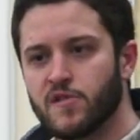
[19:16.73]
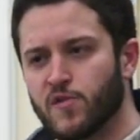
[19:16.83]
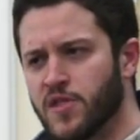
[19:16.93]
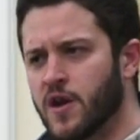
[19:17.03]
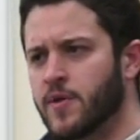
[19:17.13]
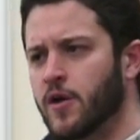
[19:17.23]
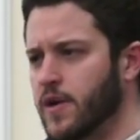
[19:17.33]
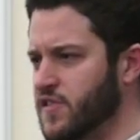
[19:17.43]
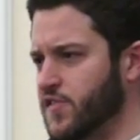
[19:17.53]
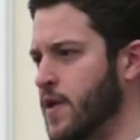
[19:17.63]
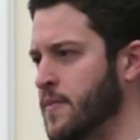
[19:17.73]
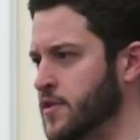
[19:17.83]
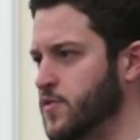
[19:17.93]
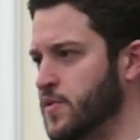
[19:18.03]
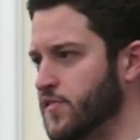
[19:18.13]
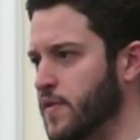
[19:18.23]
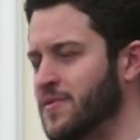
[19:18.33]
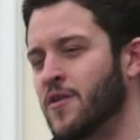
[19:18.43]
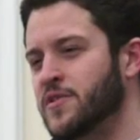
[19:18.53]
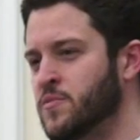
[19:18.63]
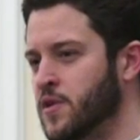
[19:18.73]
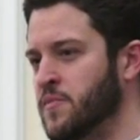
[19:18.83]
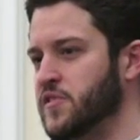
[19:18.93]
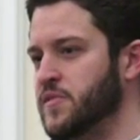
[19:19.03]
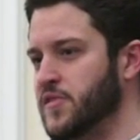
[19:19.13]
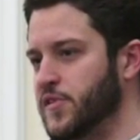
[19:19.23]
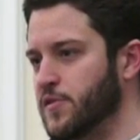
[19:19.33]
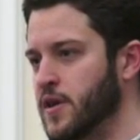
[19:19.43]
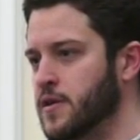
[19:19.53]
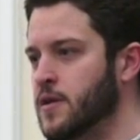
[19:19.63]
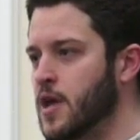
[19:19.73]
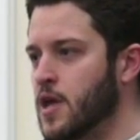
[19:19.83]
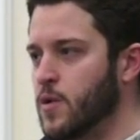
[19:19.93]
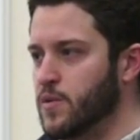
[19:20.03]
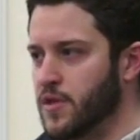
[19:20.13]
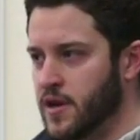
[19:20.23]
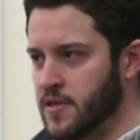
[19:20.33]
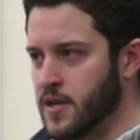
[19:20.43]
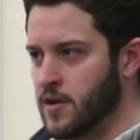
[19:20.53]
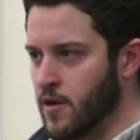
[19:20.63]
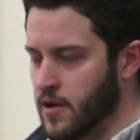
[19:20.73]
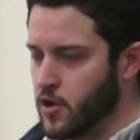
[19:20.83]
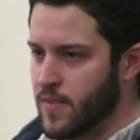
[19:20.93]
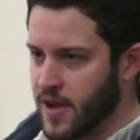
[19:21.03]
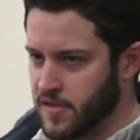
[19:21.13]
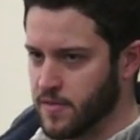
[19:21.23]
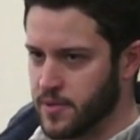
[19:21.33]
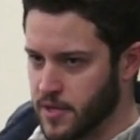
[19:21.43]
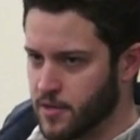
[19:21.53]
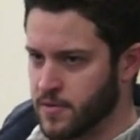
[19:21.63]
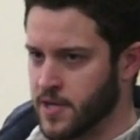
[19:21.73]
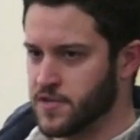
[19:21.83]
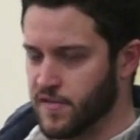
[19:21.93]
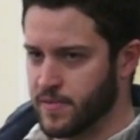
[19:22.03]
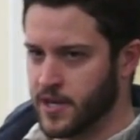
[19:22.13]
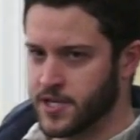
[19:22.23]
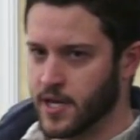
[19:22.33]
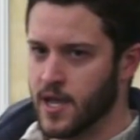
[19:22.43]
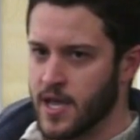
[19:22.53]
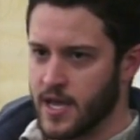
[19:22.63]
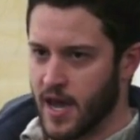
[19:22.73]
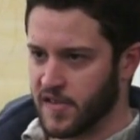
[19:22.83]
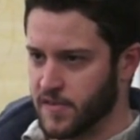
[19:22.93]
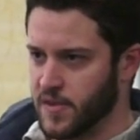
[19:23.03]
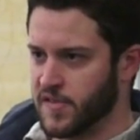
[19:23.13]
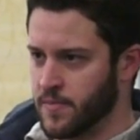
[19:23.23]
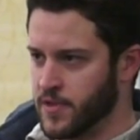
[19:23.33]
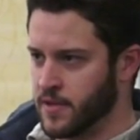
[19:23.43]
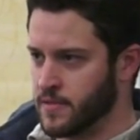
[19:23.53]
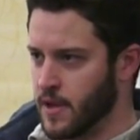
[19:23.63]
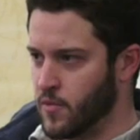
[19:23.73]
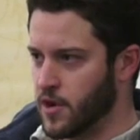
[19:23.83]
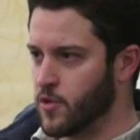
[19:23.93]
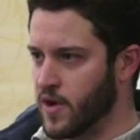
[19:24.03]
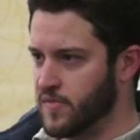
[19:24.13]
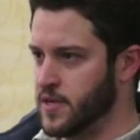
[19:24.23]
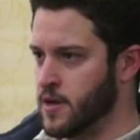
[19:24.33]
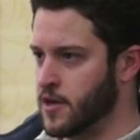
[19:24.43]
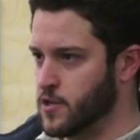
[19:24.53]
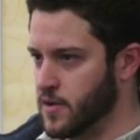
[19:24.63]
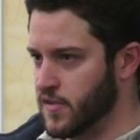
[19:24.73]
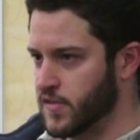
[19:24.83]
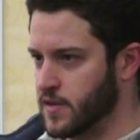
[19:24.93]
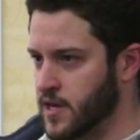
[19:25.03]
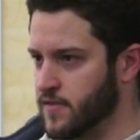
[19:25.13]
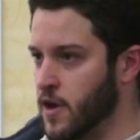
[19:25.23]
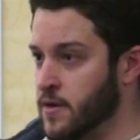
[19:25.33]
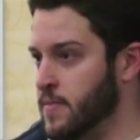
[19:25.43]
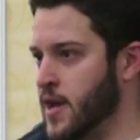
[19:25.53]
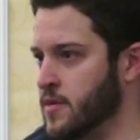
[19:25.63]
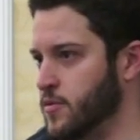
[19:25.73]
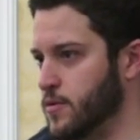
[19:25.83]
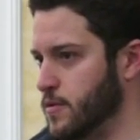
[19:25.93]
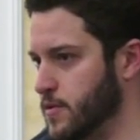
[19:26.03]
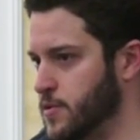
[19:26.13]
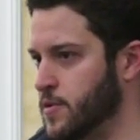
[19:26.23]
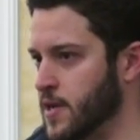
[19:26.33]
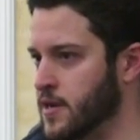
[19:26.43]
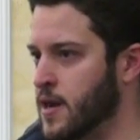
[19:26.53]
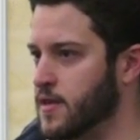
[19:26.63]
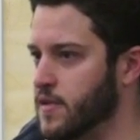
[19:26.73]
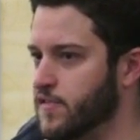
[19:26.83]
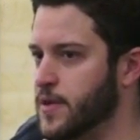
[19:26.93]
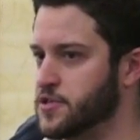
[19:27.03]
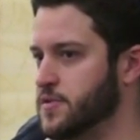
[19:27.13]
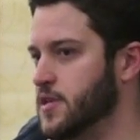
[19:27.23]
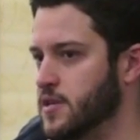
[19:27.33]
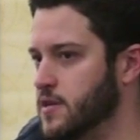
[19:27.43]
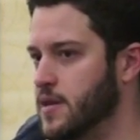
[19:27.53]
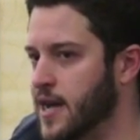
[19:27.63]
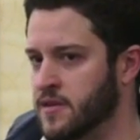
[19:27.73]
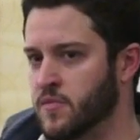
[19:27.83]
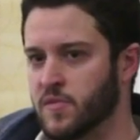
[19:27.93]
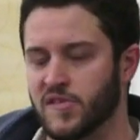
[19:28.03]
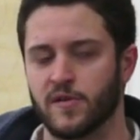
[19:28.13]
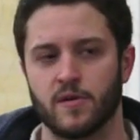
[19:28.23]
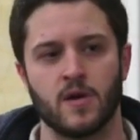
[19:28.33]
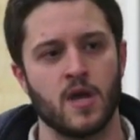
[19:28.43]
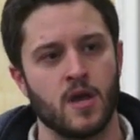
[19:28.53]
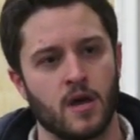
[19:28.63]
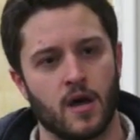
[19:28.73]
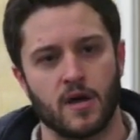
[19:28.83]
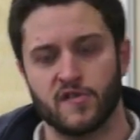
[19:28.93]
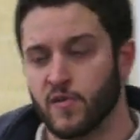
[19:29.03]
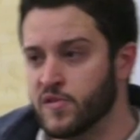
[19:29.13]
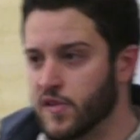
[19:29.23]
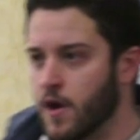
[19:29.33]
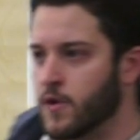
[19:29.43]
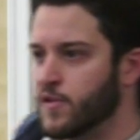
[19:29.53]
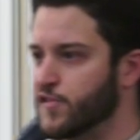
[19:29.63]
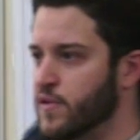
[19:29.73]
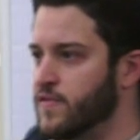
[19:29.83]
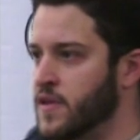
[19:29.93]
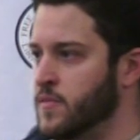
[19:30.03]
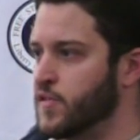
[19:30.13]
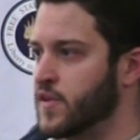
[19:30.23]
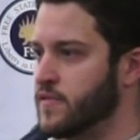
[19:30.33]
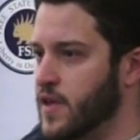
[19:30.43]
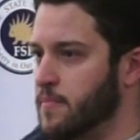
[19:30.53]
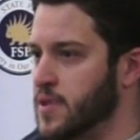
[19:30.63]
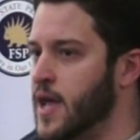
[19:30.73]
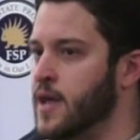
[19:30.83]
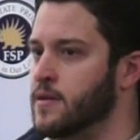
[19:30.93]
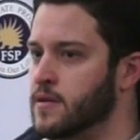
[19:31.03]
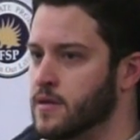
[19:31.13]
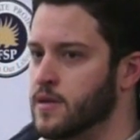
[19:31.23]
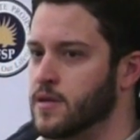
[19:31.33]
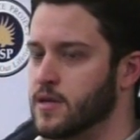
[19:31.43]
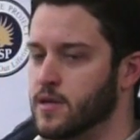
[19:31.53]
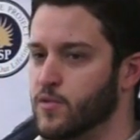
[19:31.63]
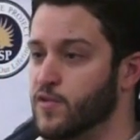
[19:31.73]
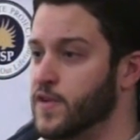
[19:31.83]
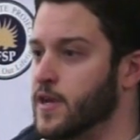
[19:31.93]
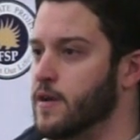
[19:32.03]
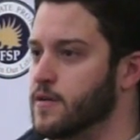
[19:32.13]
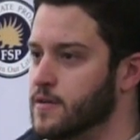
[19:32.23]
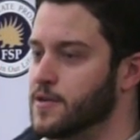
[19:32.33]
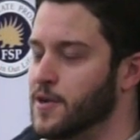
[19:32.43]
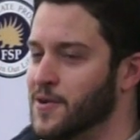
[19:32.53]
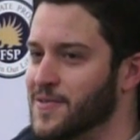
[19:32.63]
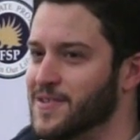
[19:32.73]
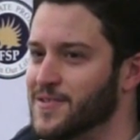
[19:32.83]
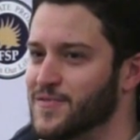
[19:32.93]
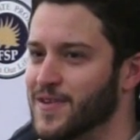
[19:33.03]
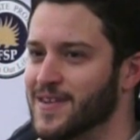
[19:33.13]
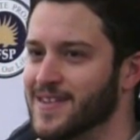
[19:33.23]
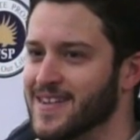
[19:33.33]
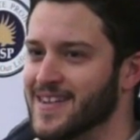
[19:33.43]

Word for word: So we thought about, okay, ceramic, do you want a ceramic? No, we didn't want a multi-material gun we thought in the end, all right, go back to the political nature of this project. It has to be something that would otherwise be innocuous and kind of unbannable or, you know, like not a specialty item or material. Uh, and so we went to the hardware store and found the most kind of like bland roofing nail, you know, that you could find.